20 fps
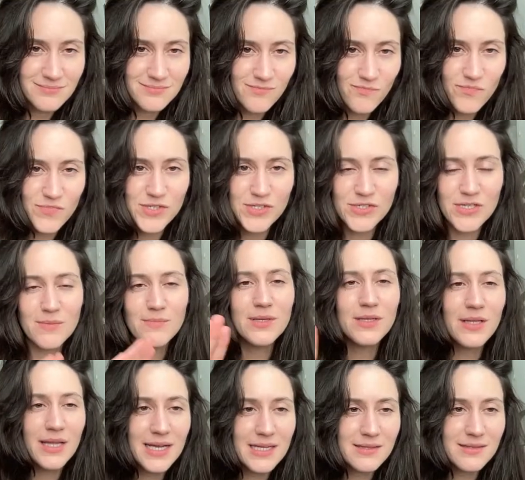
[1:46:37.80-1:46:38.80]

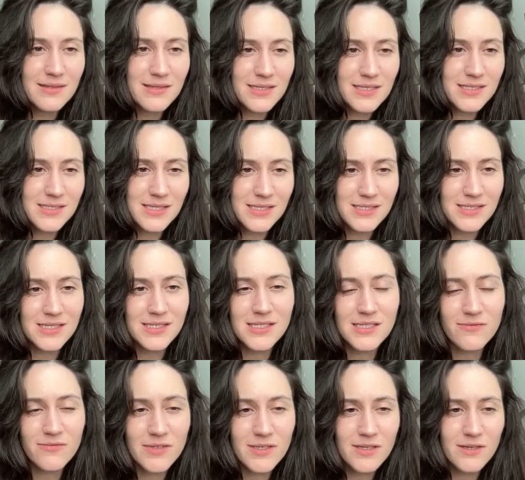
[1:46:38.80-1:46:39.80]
simulate the assistance
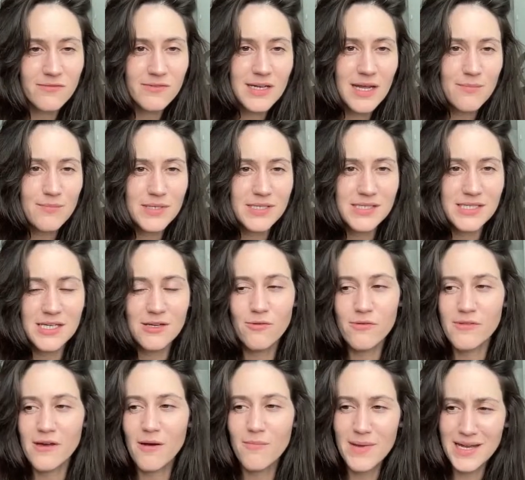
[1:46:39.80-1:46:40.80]
of an NPC
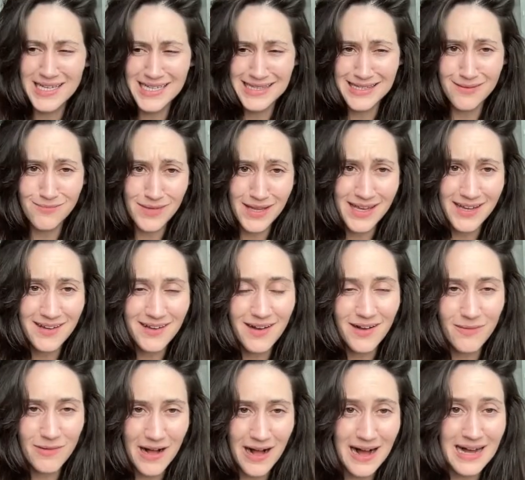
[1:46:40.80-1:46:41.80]
without making them like a
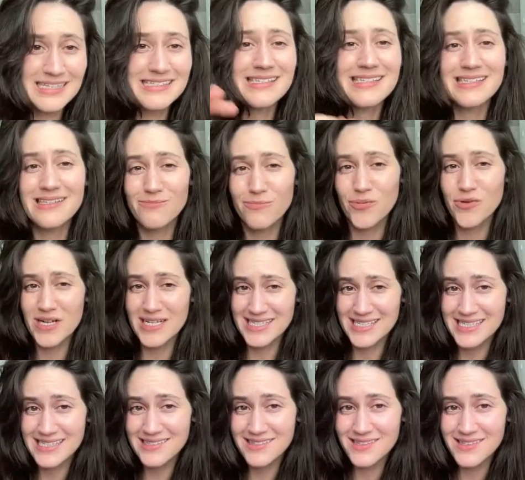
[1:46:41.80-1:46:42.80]
constant
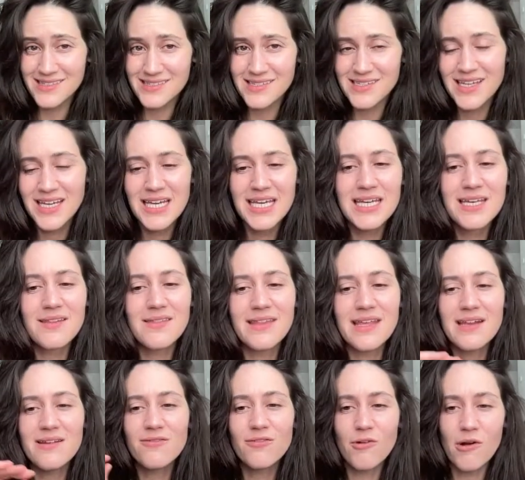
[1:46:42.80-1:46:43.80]
presence
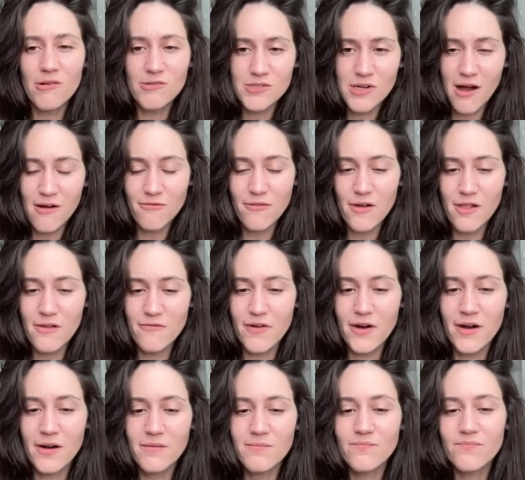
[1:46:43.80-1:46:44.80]
that throws off all of
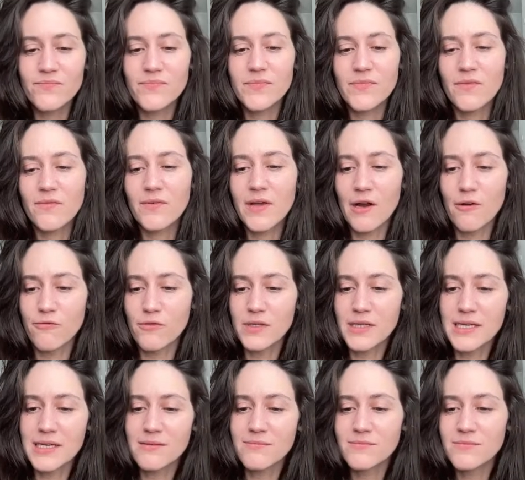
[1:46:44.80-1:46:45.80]
our
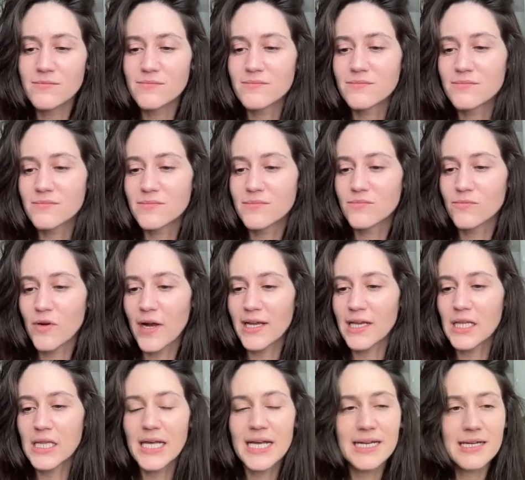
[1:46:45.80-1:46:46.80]
carefully
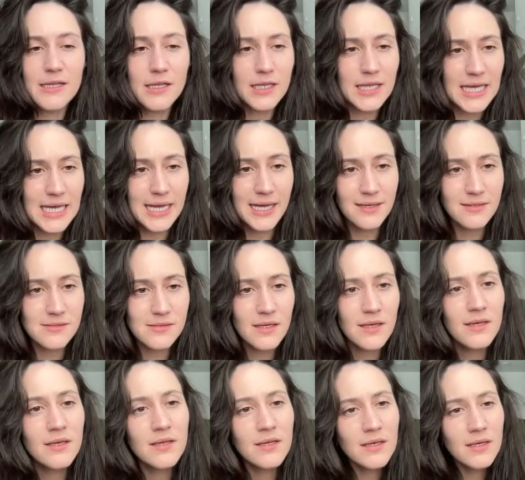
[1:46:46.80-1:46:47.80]
regulated things.
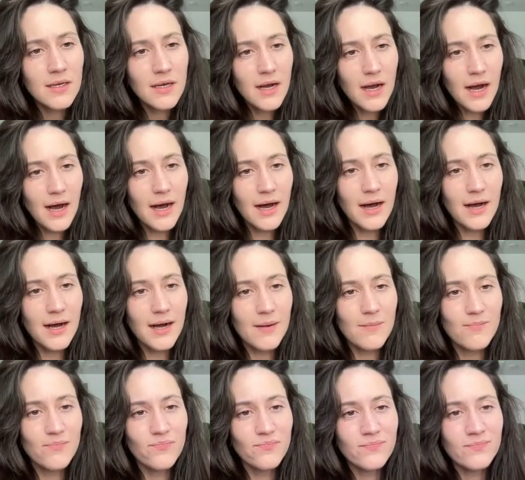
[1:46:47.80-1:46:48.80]
Yeah,
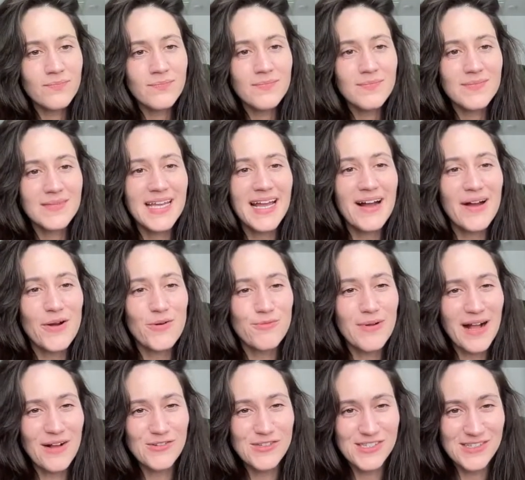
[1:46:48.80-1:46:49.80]
a
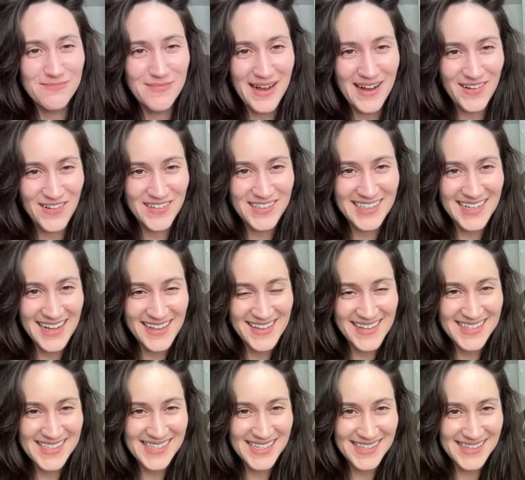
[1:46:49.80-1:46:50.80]
roustabout. Yeah,
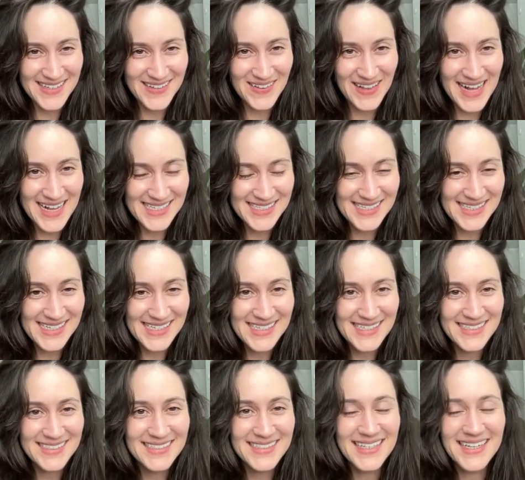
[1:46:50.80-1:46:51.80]
that's like the class
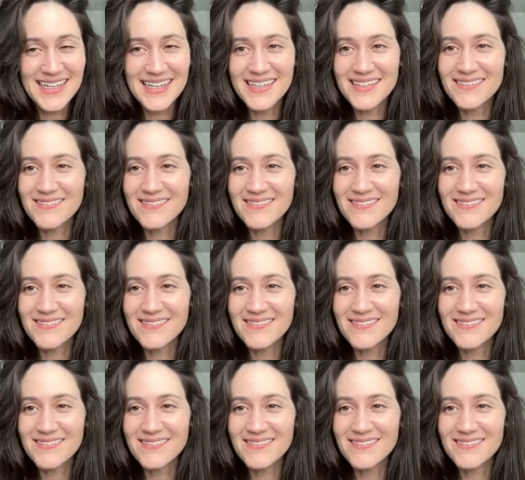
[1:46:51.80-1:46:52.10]
that